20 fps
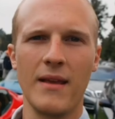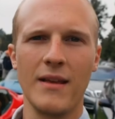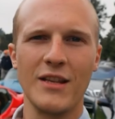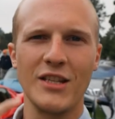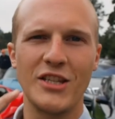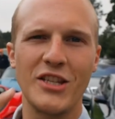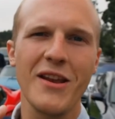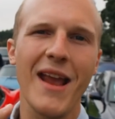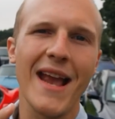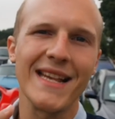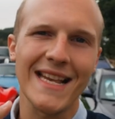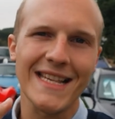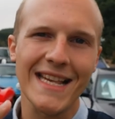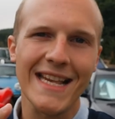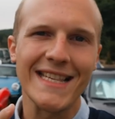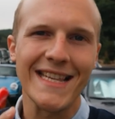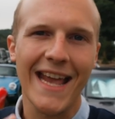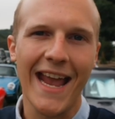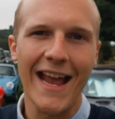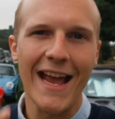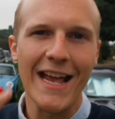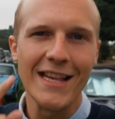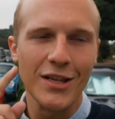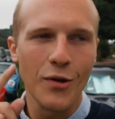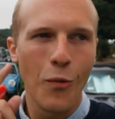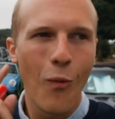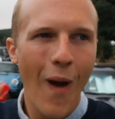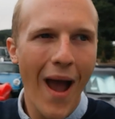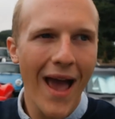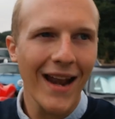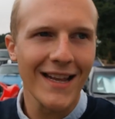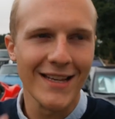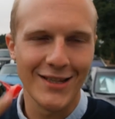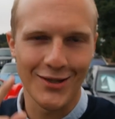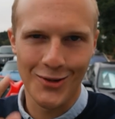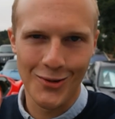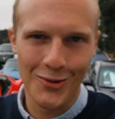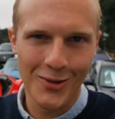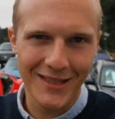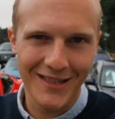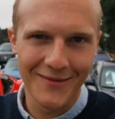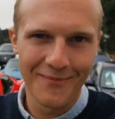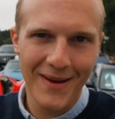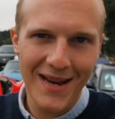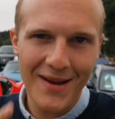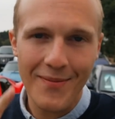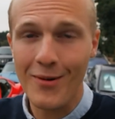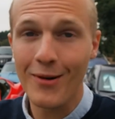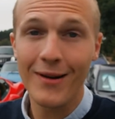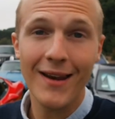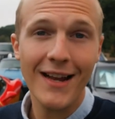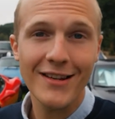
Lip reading: So yes, as I say, as well as awesome people like